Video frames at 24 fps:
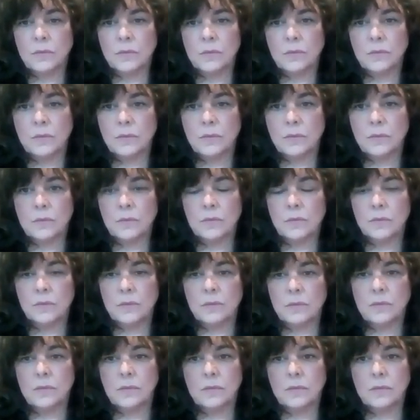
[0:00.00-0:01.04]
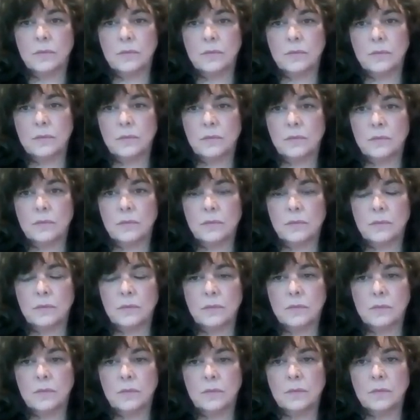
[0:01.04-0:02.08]

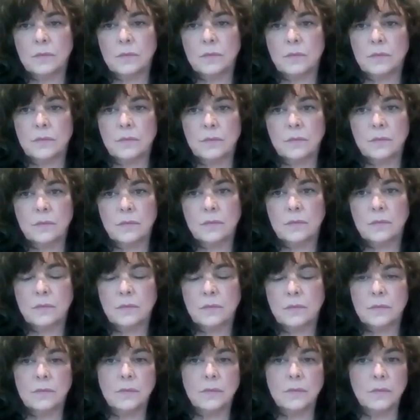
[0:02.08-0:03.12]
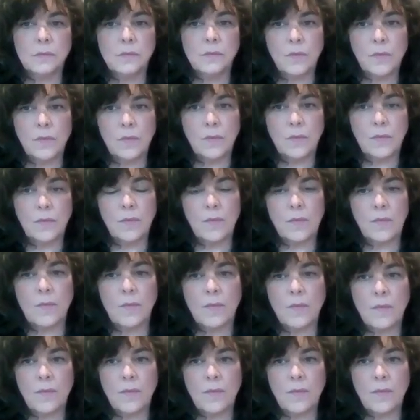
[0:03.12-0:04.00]
No words are spoken by the person on screen.